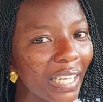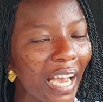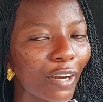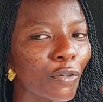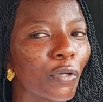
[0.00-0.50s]

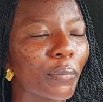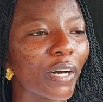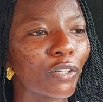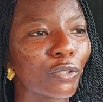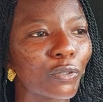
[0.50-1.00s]
I don't know
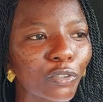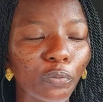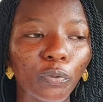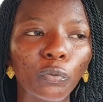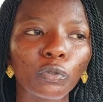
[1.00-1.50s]
about you,
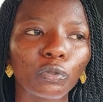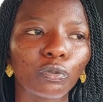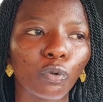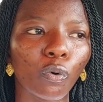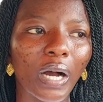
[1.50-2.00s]
some people
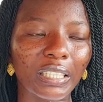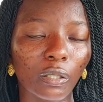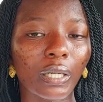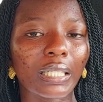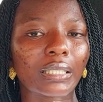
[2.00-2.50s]
would go as
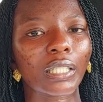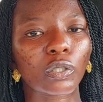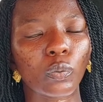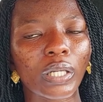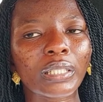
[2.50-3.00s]
long as
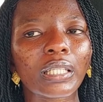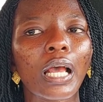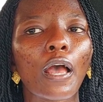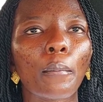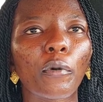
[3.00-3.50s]
6 weeks,
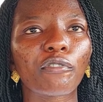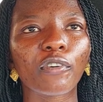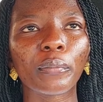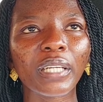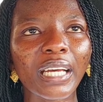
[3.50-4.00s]
but
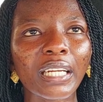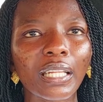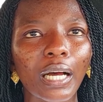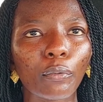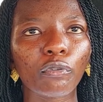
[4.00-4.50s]
for me,
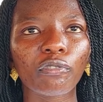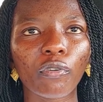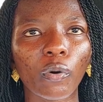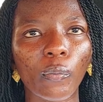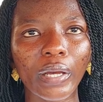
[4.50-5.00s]
anything above
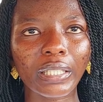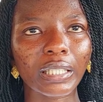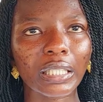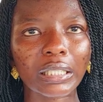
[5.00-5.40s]
4 weeks